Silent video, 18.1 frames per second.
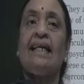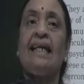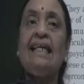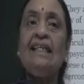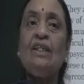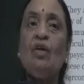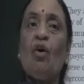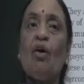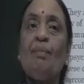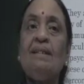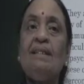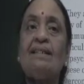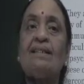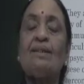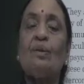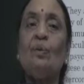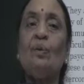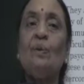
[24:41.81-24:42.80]
in
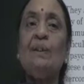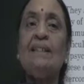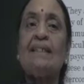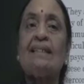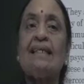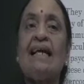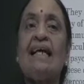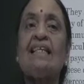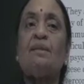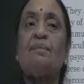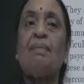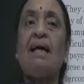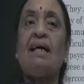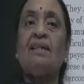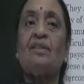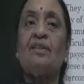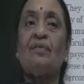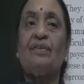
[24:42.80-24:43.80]
normal schools as
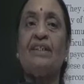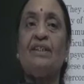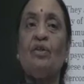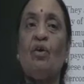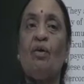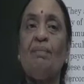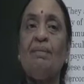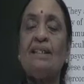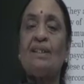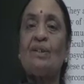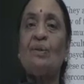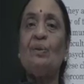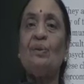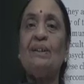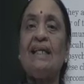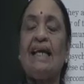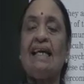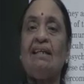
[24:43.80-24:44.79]
part of the normal
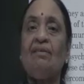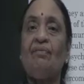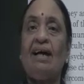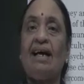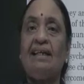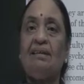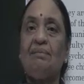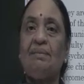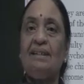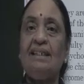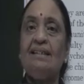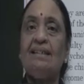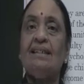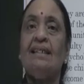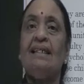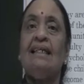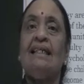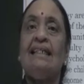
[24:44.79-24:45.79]
school
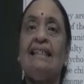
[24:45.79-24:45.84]
environment.